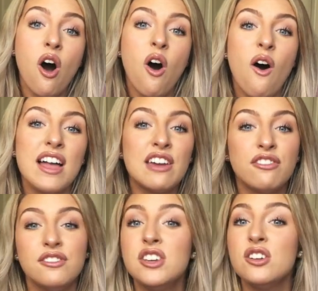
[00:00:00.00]
or if
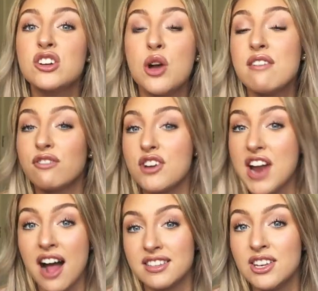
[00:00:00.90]
you're going for an
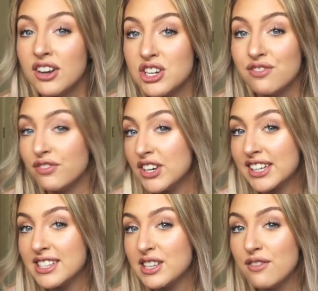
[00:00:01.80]
artsy audition for a
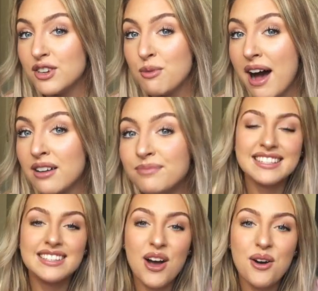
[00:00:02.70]
conservatoire.
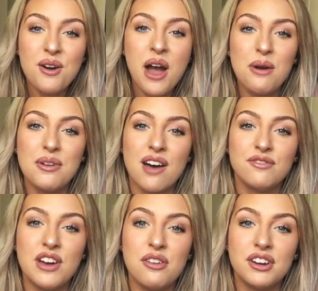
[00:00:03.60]
So without
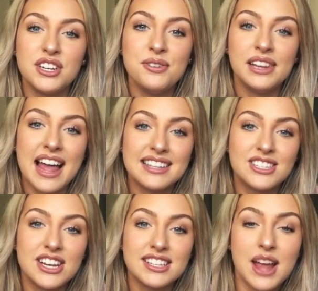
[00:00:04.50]
further ado, let's
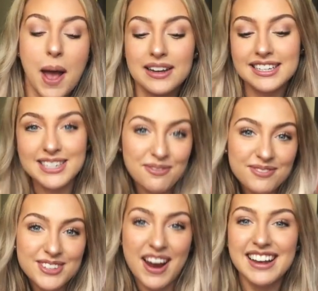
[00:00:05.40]
just jump
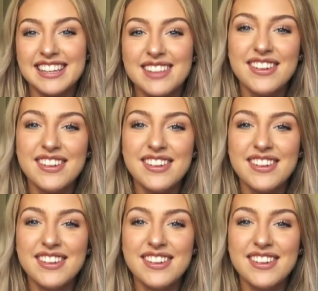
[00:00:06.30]
straight into the